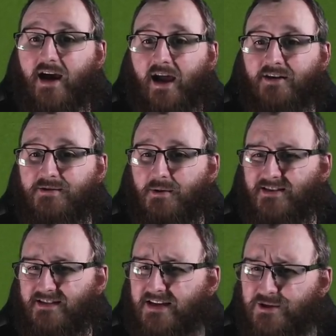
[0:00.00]
And
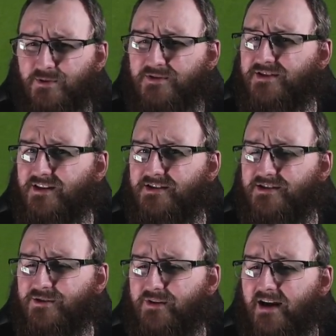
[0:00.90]
since we've started to
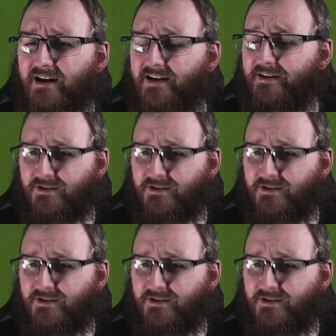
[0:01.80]
do that,